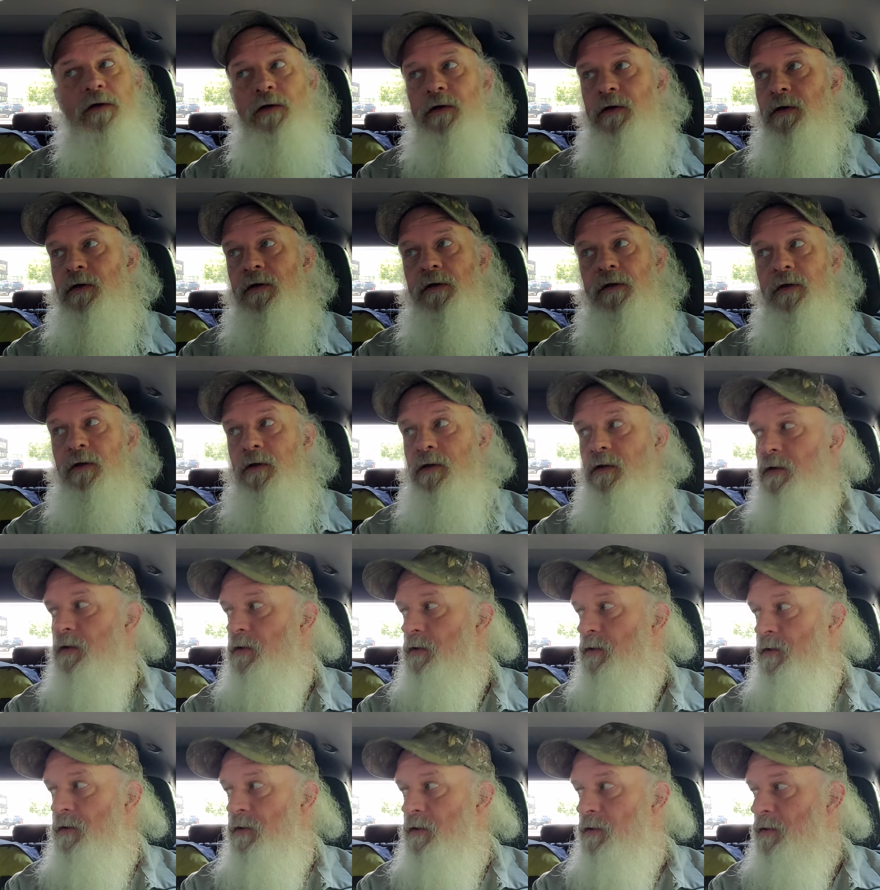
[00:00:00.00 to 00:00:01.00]

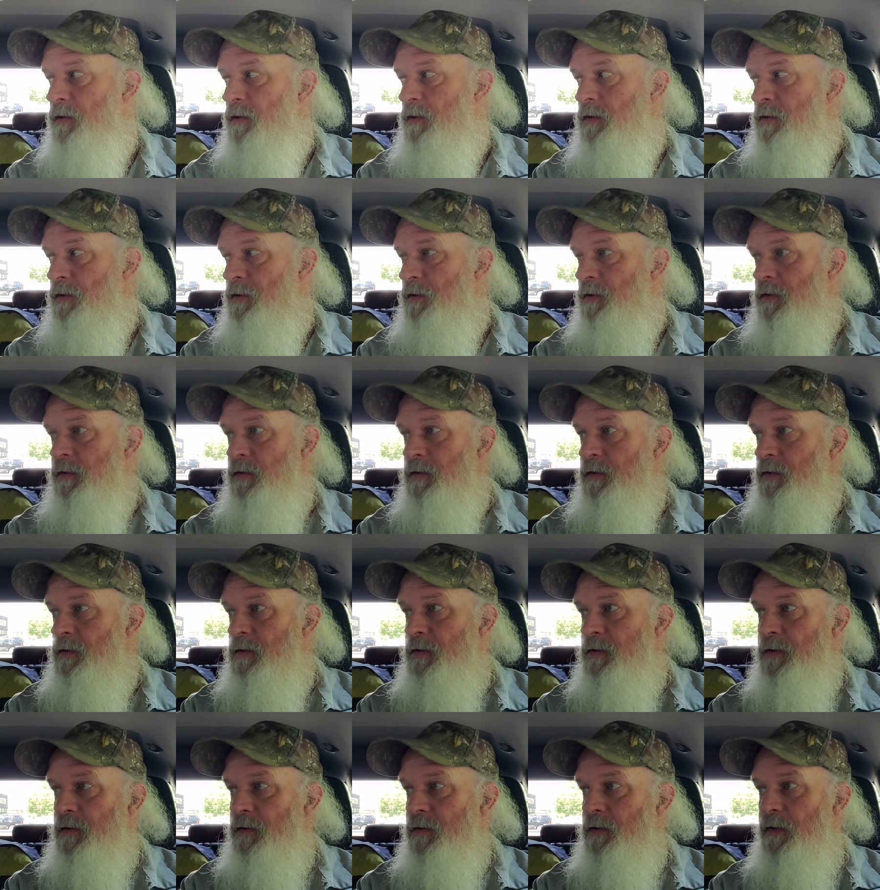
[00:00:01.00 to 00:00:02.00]

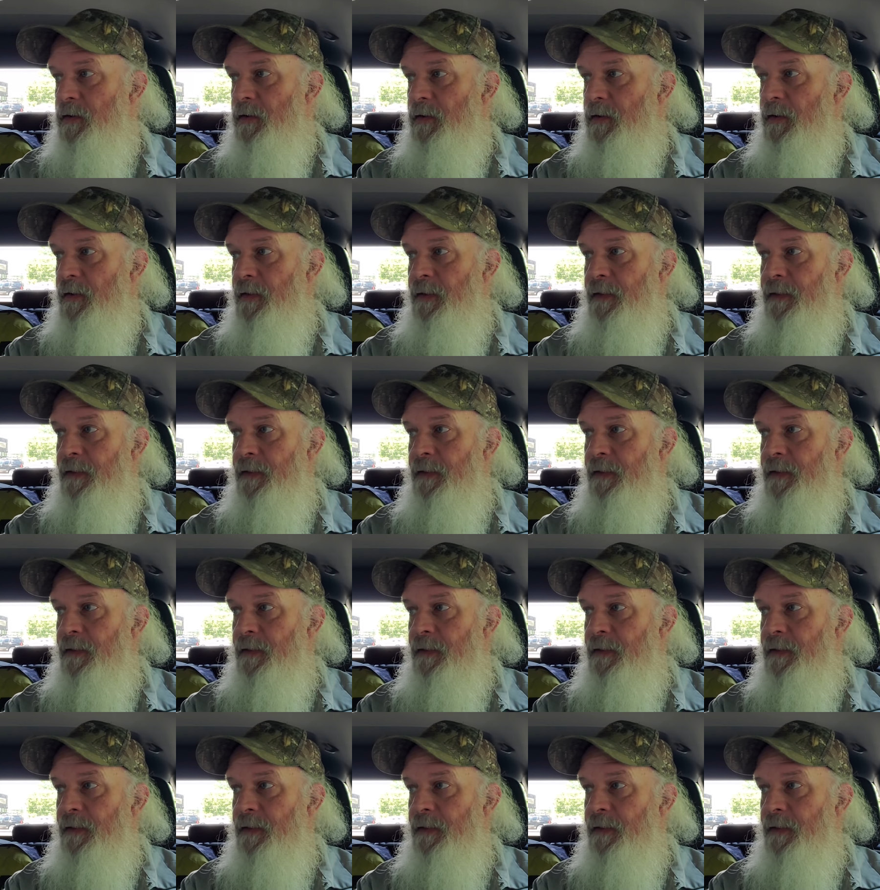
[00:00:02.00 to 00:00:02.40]
[no speech]